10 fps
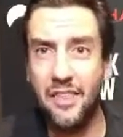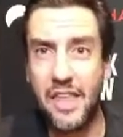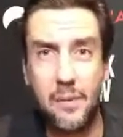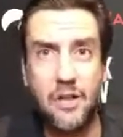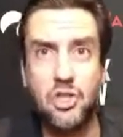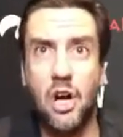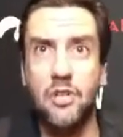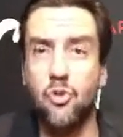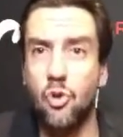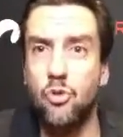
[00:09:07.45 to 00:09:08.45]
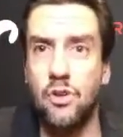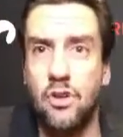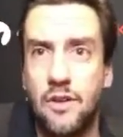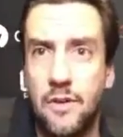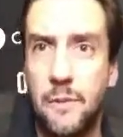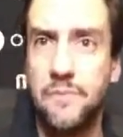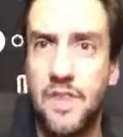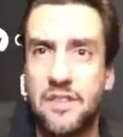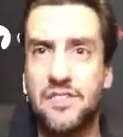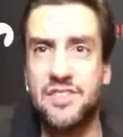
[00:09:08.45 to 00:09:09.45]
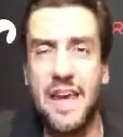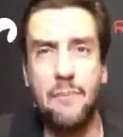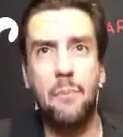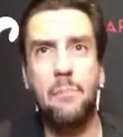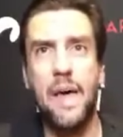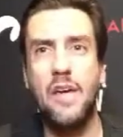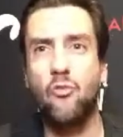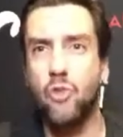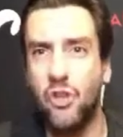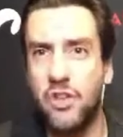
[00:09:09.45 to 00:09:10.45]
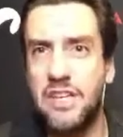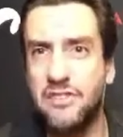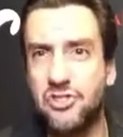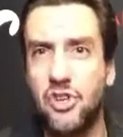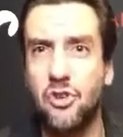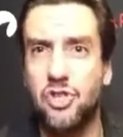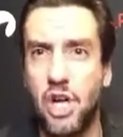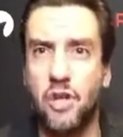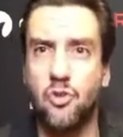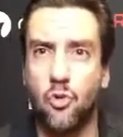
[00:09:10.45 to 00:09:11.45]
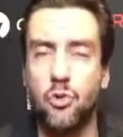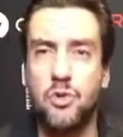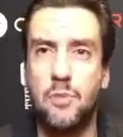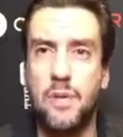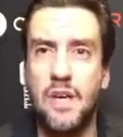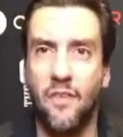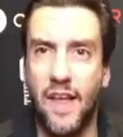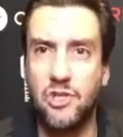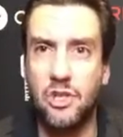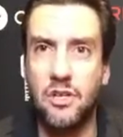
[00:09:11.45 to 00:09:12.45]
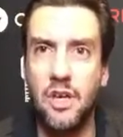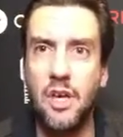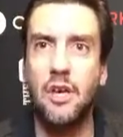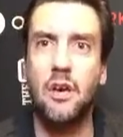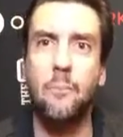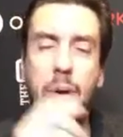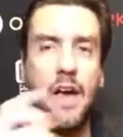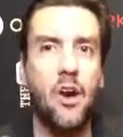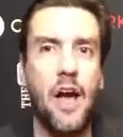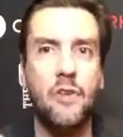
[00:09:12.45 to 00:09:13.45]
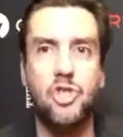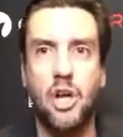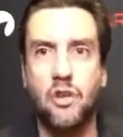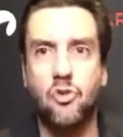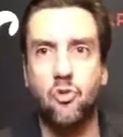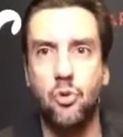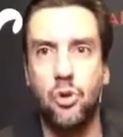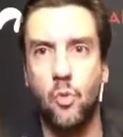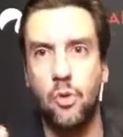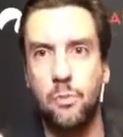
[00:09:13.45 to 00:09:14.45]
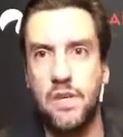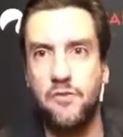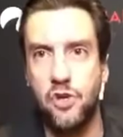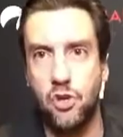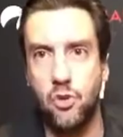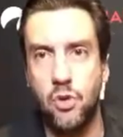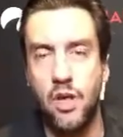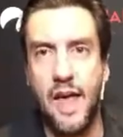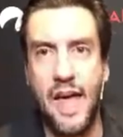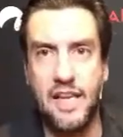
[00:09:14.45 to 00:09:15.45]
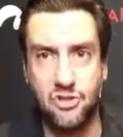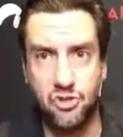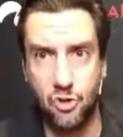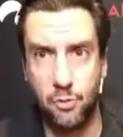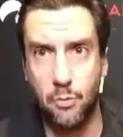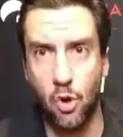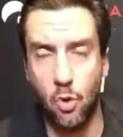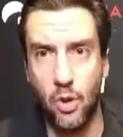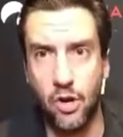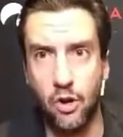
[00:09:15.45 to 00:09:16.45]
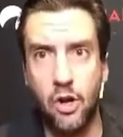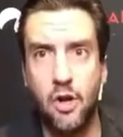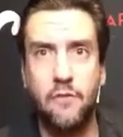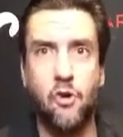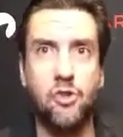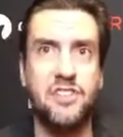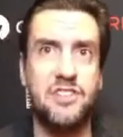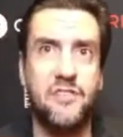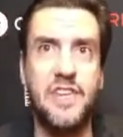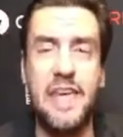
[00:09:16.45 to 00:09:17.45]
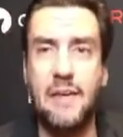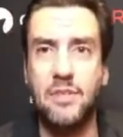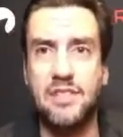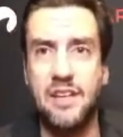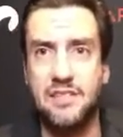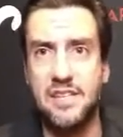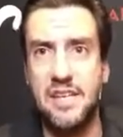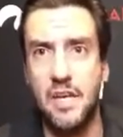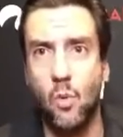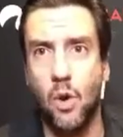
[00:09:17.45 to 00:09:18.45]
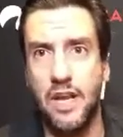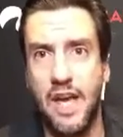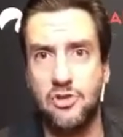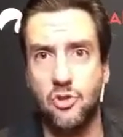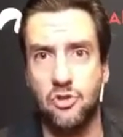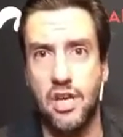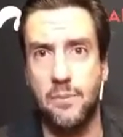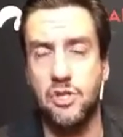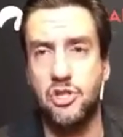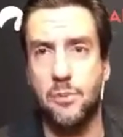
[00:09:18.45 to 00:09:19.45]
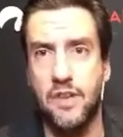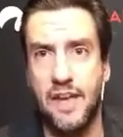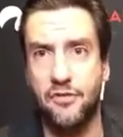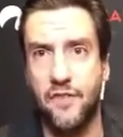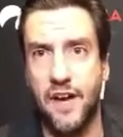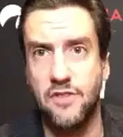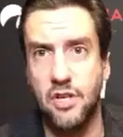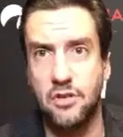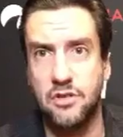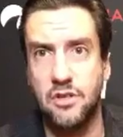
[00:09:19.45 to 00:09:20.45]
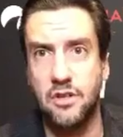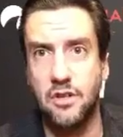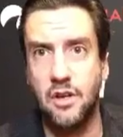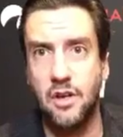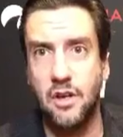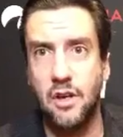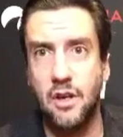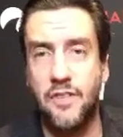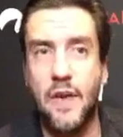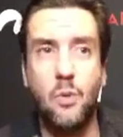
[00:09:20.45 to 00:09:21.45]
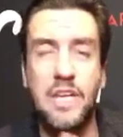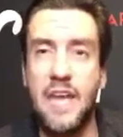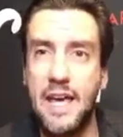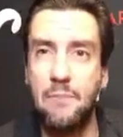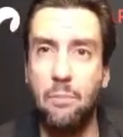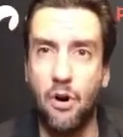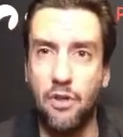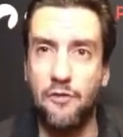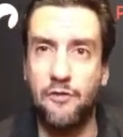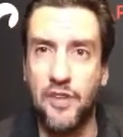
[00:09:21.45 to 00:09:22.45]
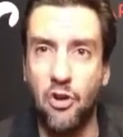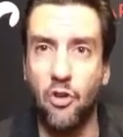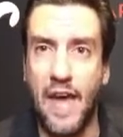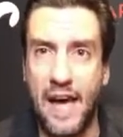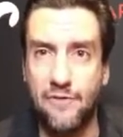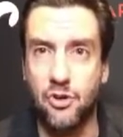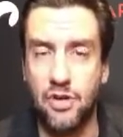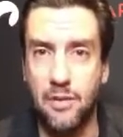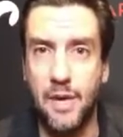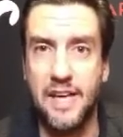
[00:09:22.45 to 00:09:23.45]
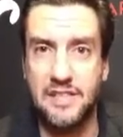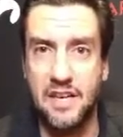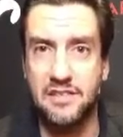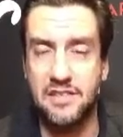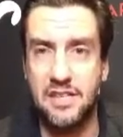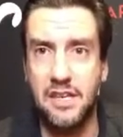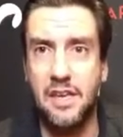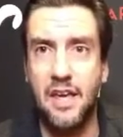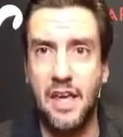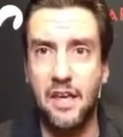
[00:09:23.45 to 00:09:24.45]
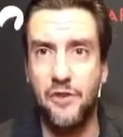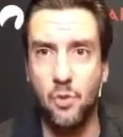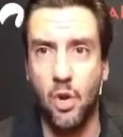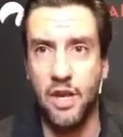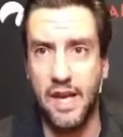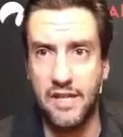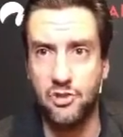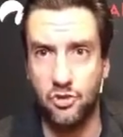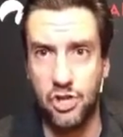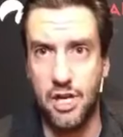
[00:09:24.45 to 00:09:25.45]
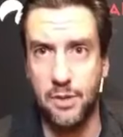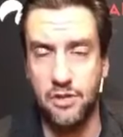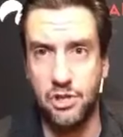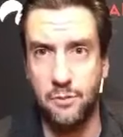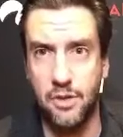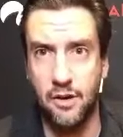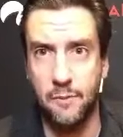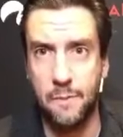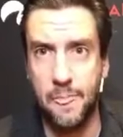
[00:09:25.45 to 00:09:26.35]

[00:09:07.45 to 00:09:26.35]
Think about Jon Gruden. Does Tampa Bay really consider Jon Gruden to be a legend? Compare how Jon Gruden would be viewed as a Super Bowl winner versus if he came to Tennessee and he won a national championship in the next five years. They would name part of the field after him at Tennessee if he won a national championship there.